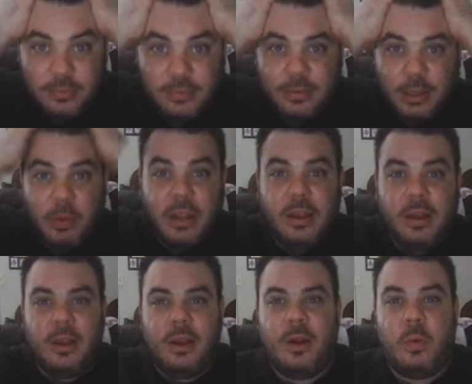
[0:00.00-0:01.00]
Like, what
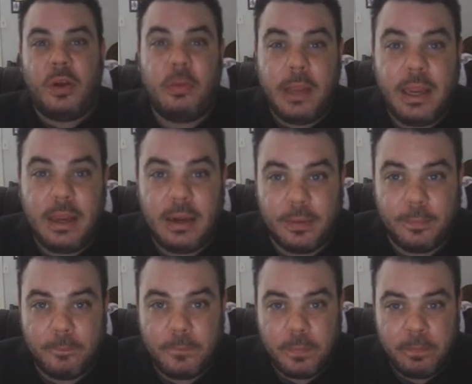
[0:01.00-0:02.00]
do you mean?
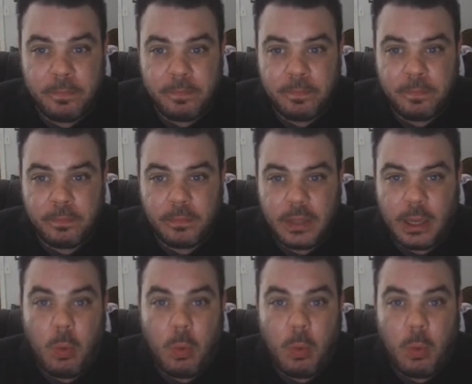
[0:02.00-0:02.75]
Like,